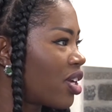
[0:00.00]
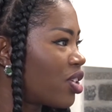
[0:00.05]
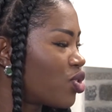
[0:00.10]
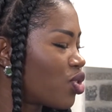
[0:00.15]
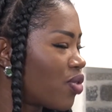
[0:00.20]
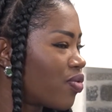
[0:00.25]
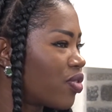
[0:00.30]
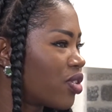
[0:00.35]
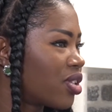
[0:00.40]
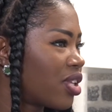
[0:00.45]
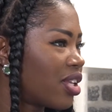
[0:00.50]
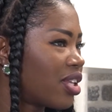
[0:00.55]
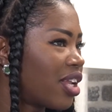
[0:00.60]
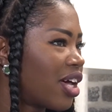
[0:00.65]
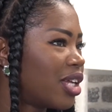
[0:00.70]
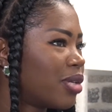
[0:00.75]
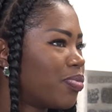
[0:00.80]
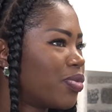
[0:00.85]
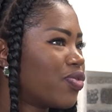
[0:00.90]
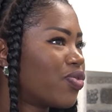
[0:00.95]
I traveled a
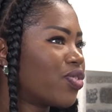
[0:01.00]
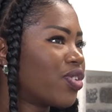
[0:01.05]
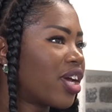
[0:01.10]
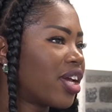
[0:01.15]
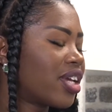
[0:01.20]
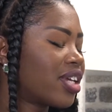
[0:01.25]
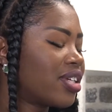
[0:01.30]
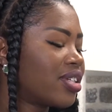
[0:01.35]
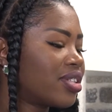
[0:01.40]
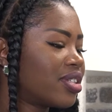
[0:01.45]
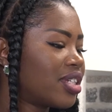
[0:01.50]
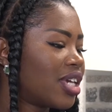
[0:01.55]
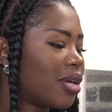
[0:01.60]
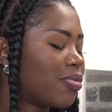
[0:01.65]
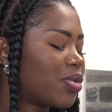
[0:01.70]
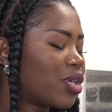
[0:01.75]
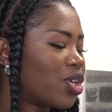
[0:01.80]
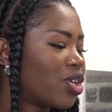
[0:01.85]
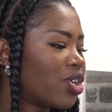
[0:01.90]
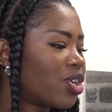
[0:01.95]
lot before I
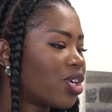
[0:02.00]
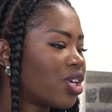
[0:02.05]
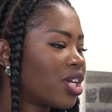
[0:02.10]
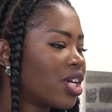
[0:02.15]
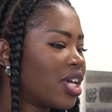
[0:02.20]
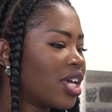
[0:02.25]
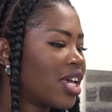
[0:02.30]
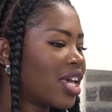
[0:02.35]
came here.